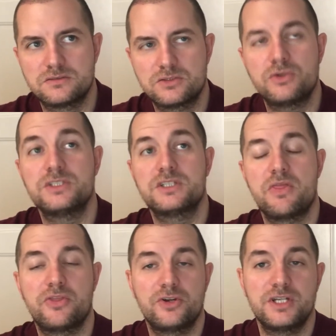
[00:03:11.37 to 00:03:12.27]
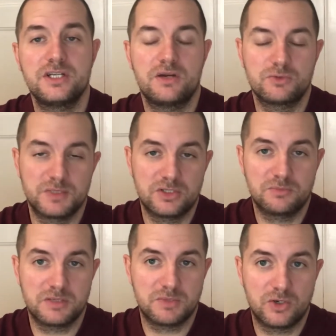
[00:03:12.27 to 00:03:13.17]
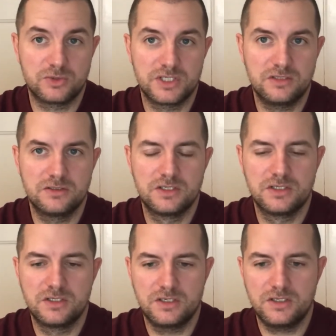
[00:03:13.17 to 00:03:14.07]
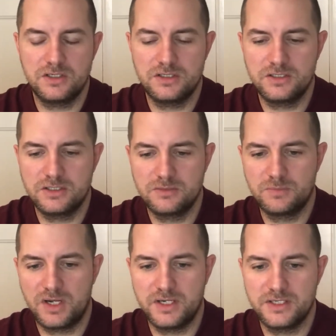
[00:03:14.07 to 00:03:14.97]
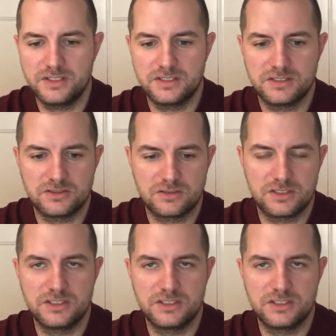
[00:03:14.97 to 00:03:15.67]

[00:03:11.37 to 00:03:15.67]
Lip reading: Sorry, 7:30. I was picked up at my hotel by Dr.